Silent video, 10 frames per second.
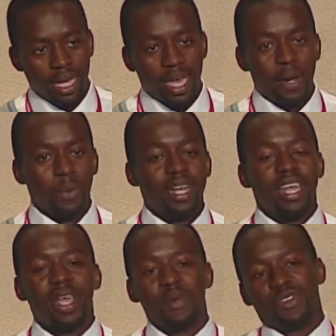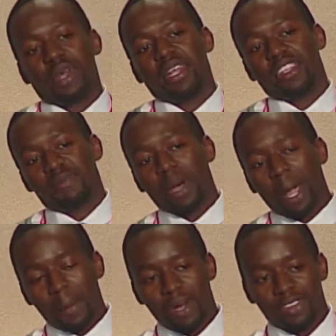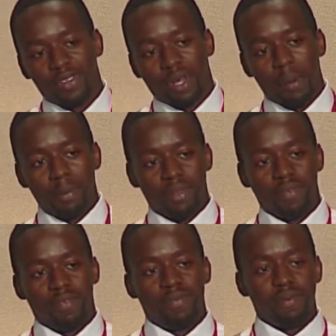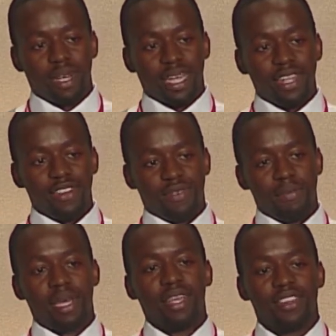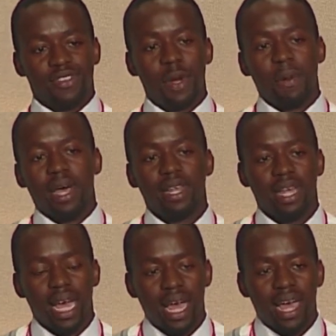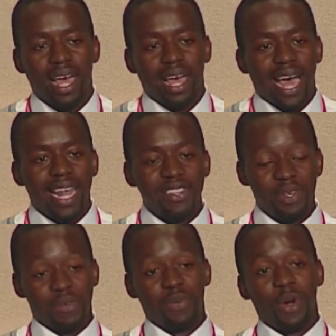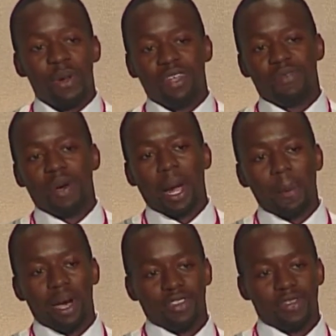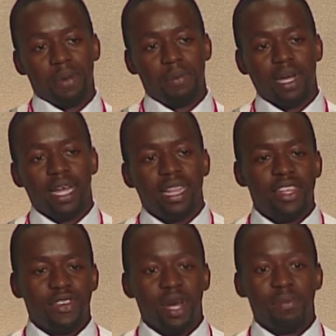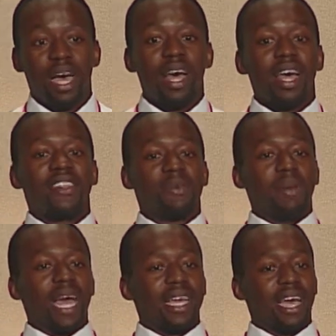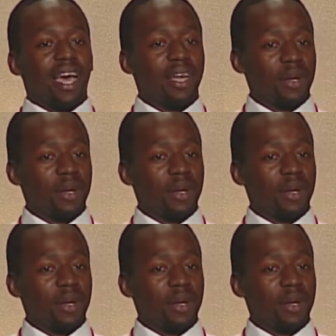And one day he was riding his bike past a couple of kids making a snowman. And as he rode his bike past them, they screamed, "Ah, it's a black guy."